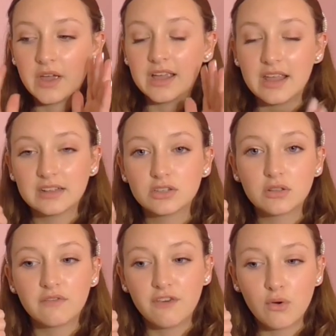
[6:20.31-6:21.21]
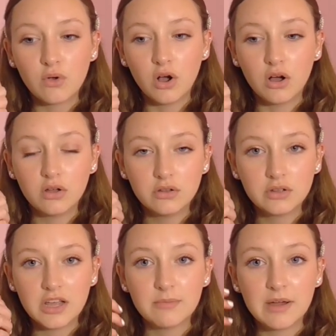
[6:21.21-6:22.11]
I answer the phone call,
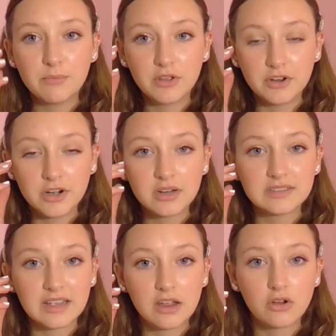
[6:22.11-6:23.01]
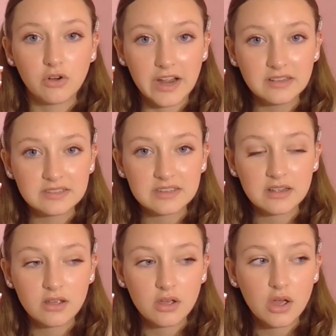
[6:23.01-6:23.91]
and my brother is like, Grace,
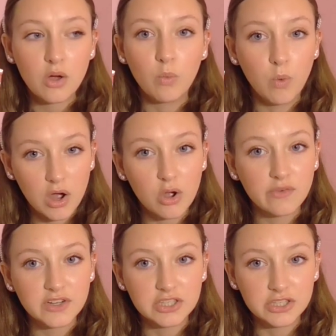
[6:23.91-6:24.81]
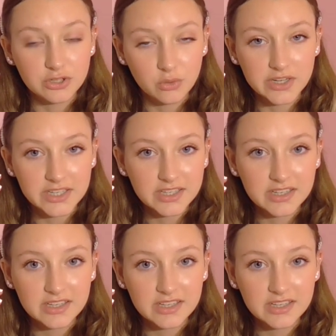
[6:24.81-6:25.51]
walk over to your door.